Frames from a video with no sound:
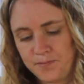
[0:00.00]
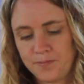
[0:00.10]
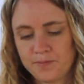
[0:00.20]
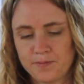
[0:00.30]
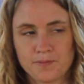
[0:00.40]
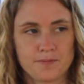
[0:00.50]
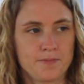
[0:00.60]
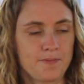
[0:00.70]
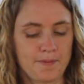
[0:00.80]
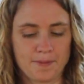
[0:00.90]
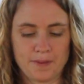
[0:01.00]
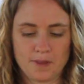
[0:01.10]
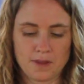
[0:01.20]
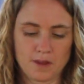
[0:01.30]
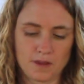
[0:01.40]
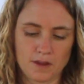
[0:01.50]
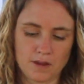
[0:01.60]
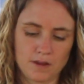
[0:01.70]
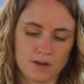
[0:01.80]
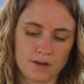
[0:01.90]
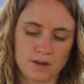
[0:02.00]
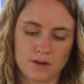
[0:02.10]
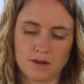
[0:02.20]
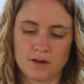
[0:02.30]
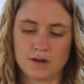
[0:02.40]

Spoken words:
No one is speaking in this clip.